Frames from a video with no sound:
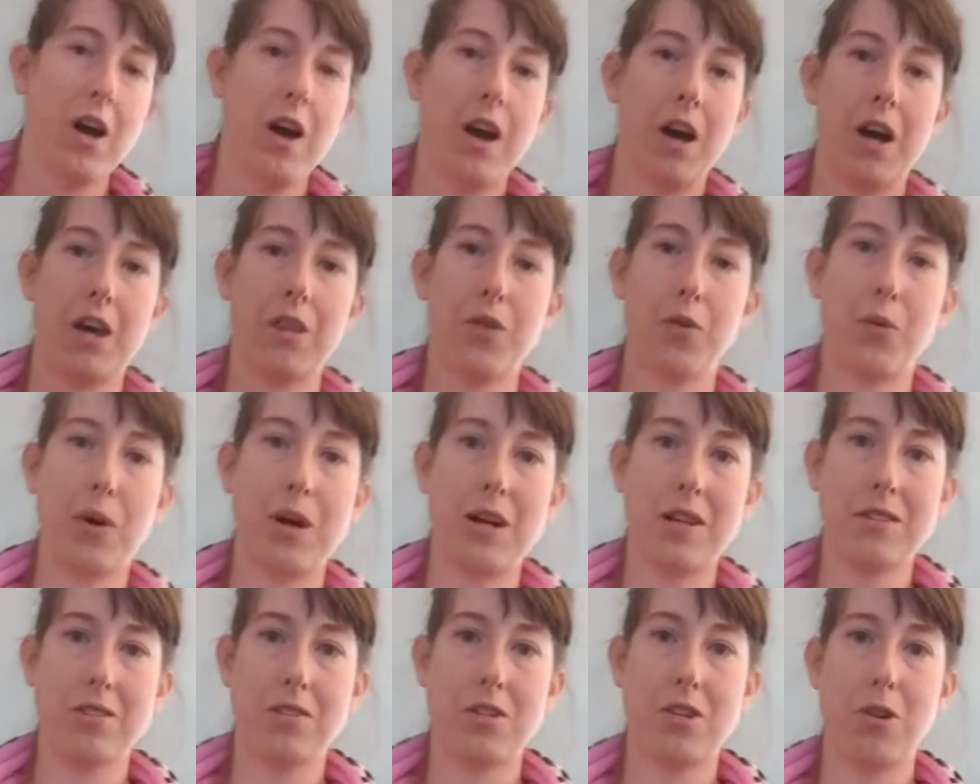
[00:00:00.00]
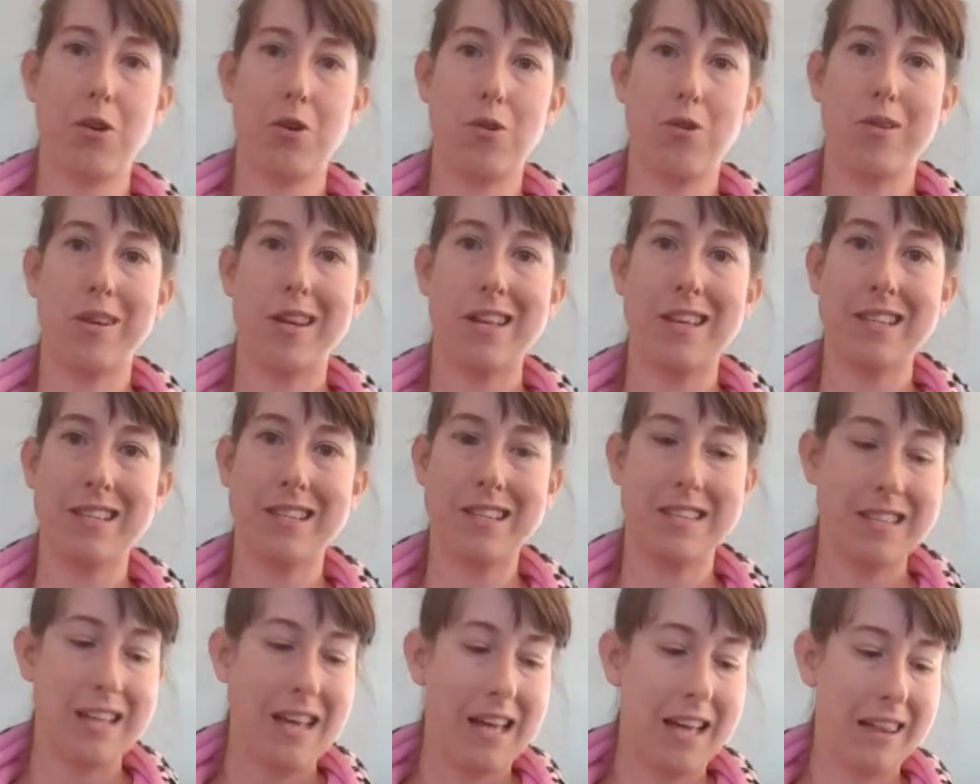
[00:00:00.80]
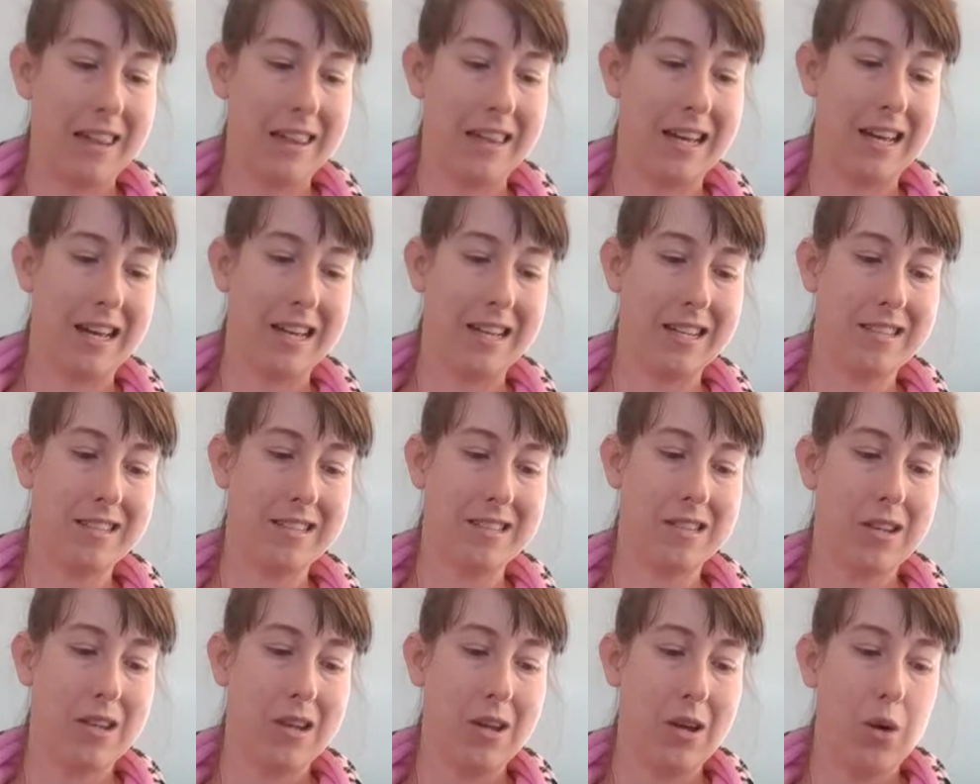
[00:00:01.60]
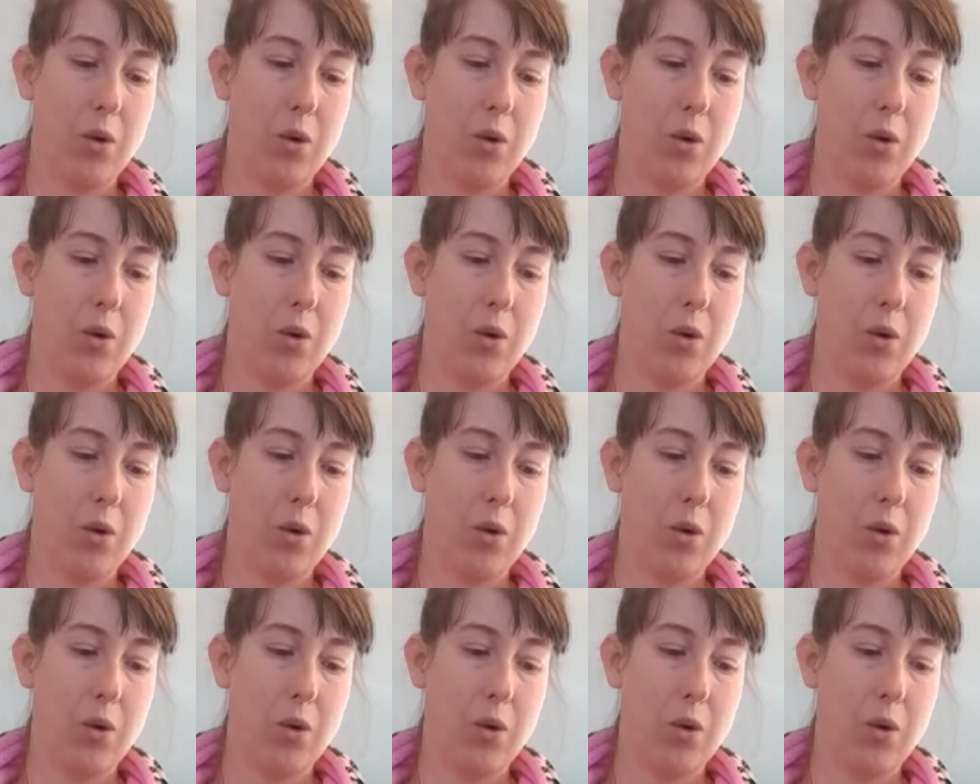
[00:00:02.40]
otherwise known as lysed,